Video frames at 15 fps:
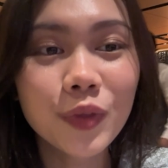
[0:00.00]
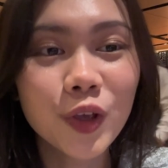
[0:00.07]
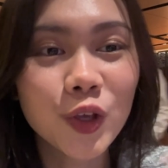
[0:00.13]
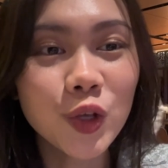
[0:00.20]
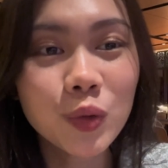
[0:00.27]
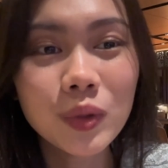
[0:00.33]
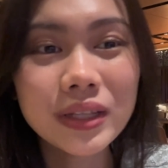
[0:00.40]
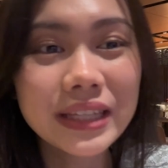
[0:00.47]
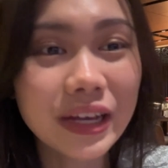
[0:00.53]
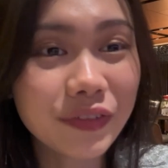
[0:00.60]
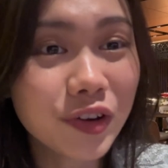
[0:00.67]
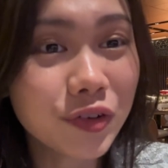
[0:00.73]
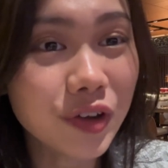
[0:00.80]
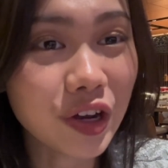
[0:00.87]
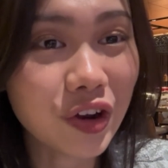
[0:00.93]
you will
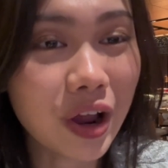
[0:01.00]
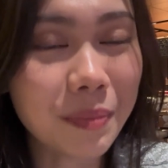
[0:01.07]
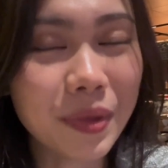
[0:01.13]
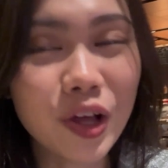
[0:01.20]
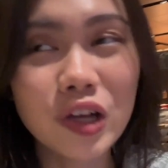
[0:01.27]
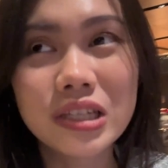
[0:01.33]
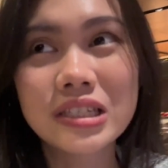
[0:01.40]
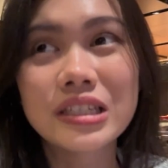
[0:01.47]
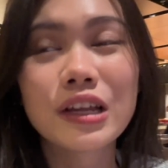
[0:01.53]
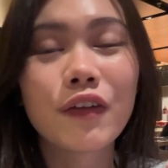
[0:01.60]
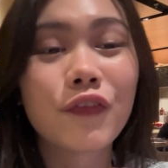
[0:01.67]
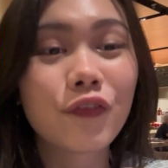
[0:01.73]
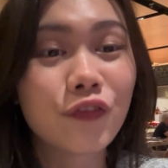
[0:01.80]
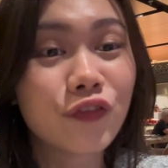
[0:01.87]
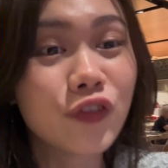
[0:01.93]
never regret because the
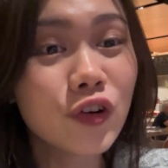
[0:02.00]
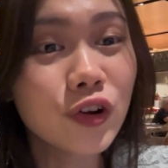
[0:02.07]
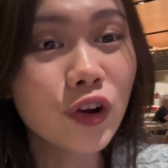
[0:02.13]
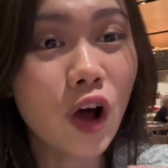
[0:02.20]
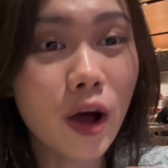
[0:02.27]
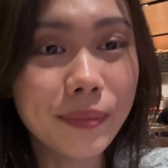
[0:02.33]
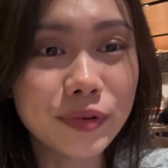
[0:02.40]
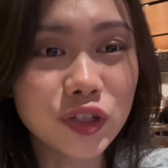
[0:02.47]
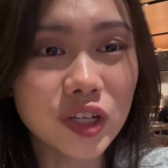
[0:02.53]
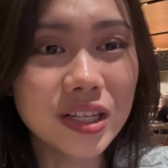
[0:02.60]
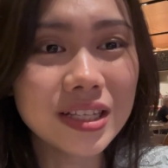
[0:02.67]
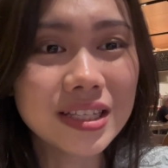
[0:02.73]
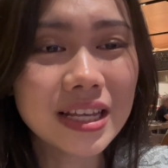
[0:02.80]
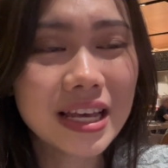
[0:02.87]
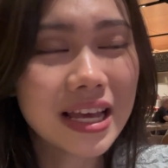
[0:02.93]
food
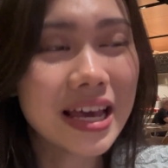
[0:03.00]
options